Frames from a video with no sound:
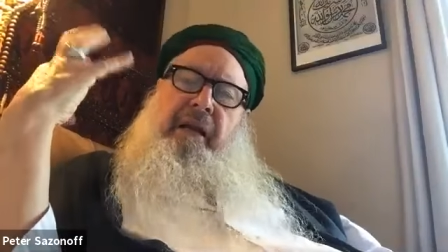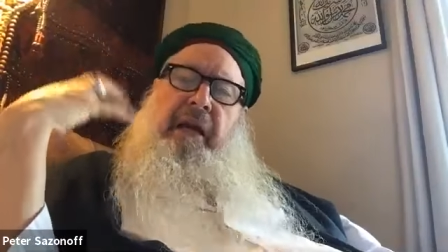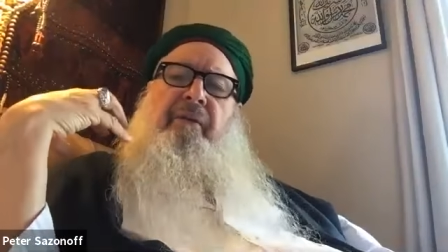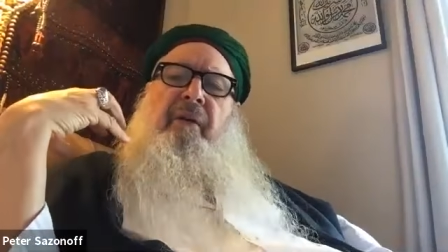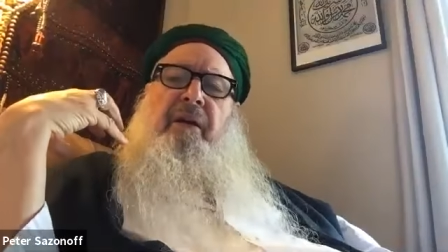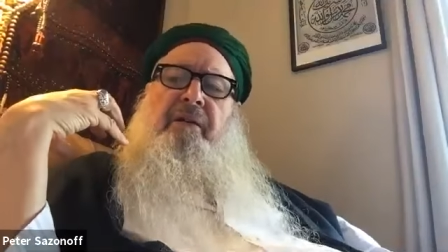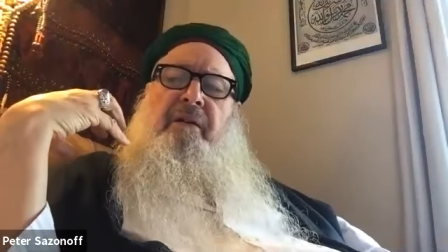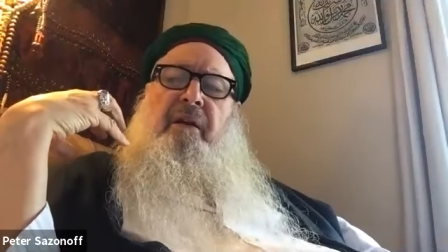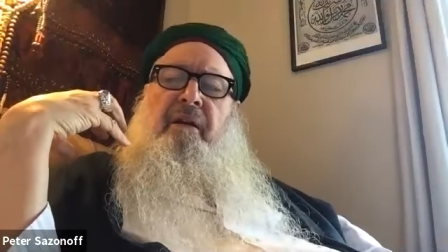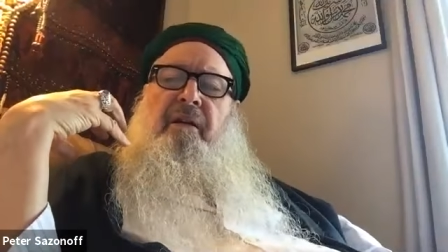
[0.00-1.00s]
gave
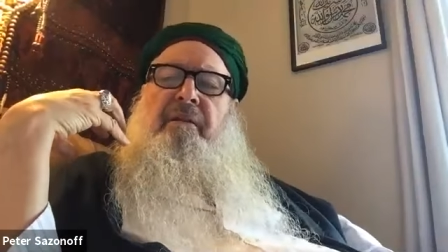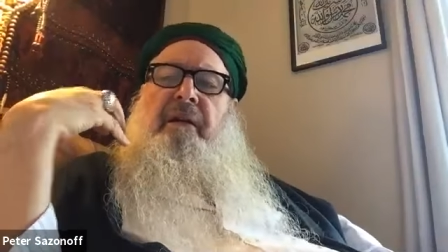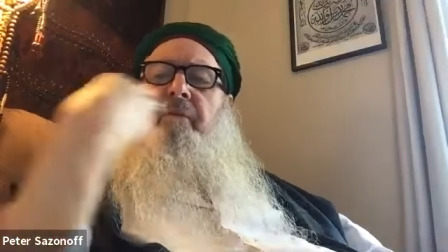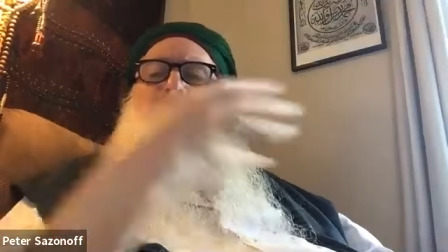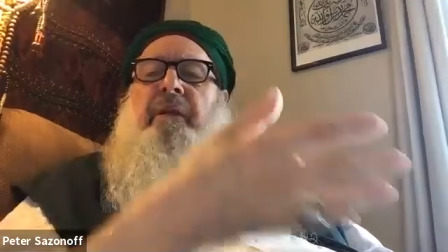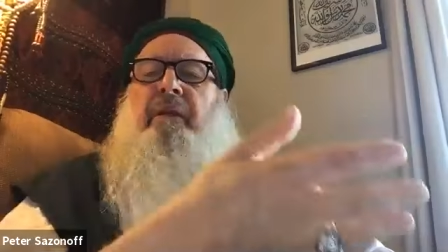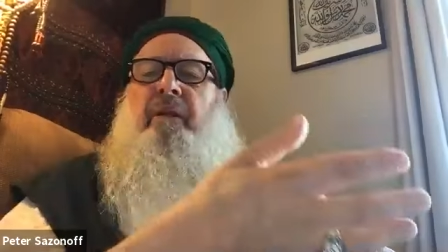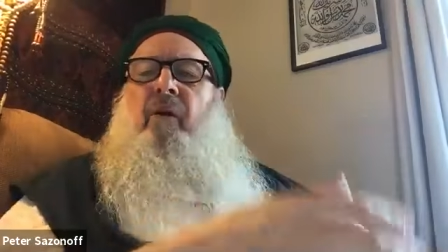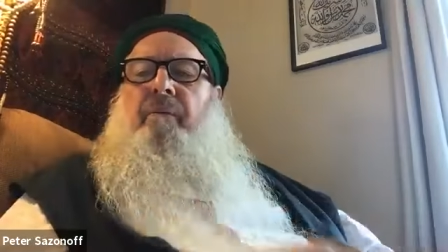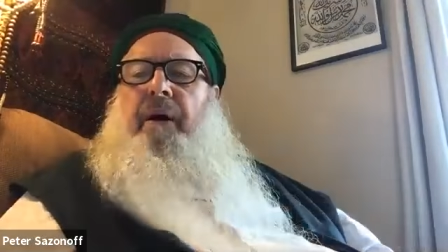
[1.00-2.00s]
us that we didn't
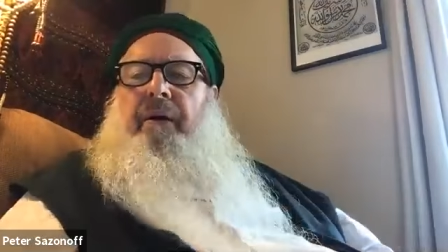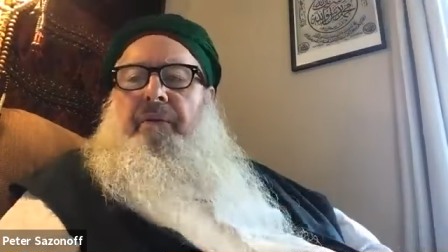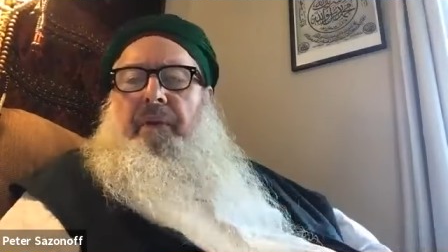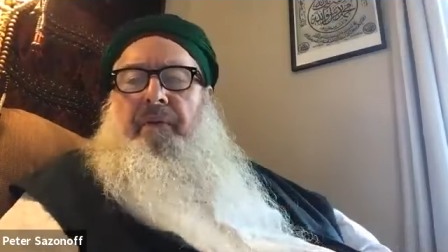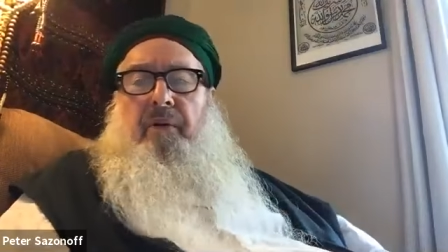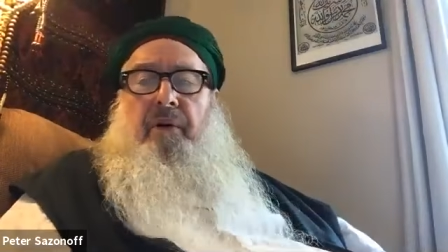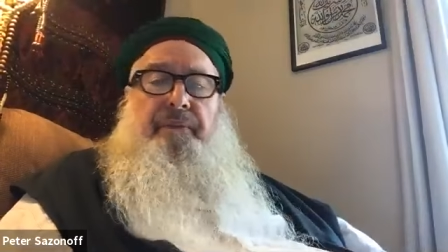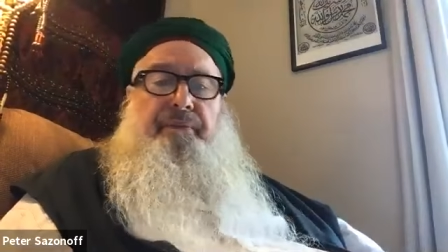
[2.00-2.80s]
know about it before.